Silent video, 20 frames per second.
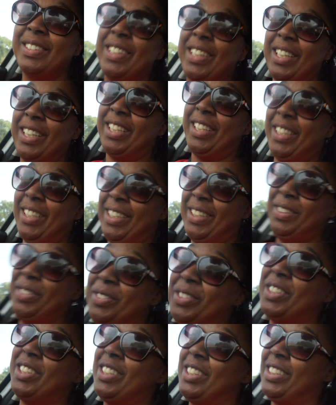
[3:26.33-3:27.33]
Yeah, it
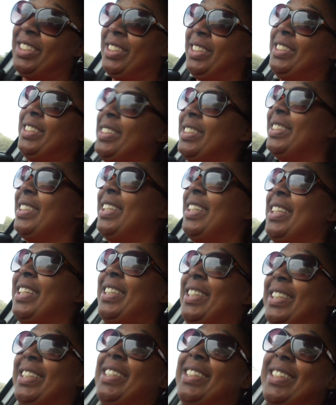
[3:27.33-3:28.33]
bro, was. it was it's,
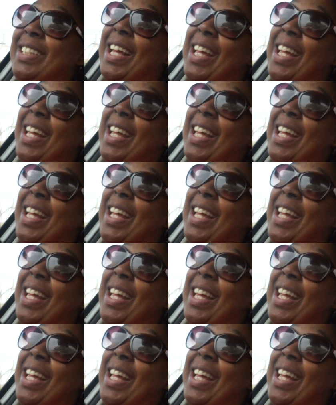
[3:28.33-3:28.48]
yes, it was so